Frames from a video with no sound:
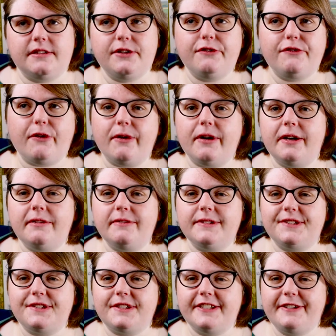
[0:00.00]
Euphoria
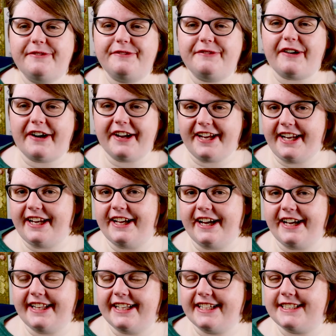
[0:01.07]
was fine,
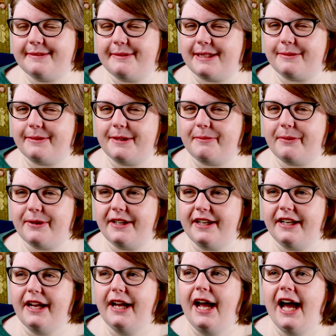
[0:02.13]
I think is the best way to put
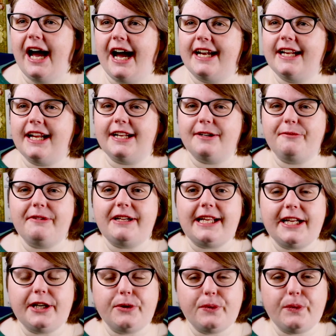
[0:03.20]
it. And it had a
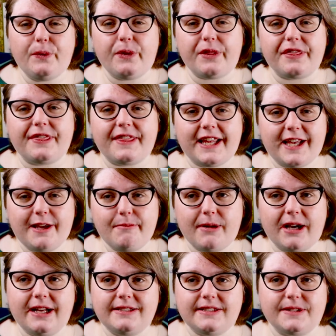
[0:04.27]
really cool theme
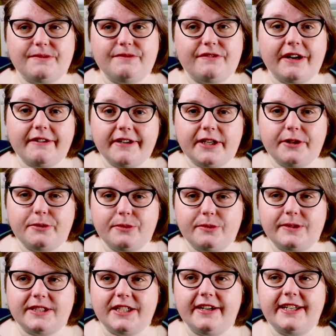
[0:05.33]
and some very
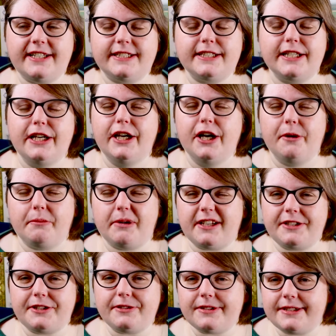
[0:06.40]
cool dice, but
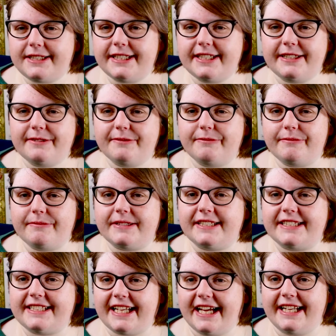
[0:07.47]
it just didn't
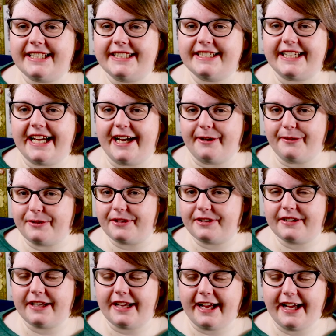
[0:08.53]
stand
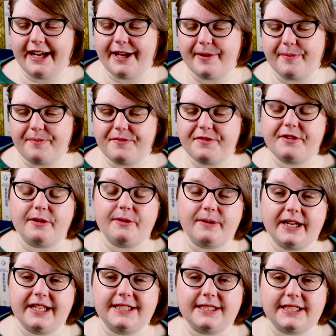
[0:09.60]
out. Um, so
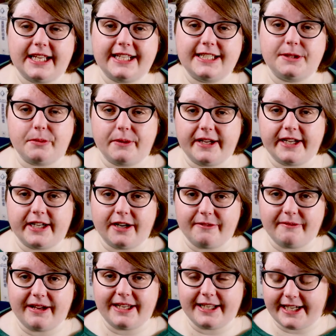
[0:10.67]
hence, hence why it
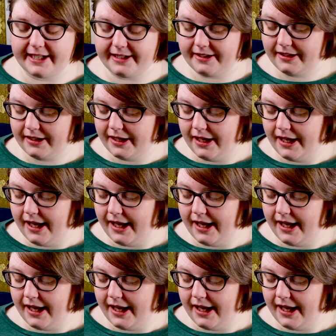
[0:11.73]
got relegated.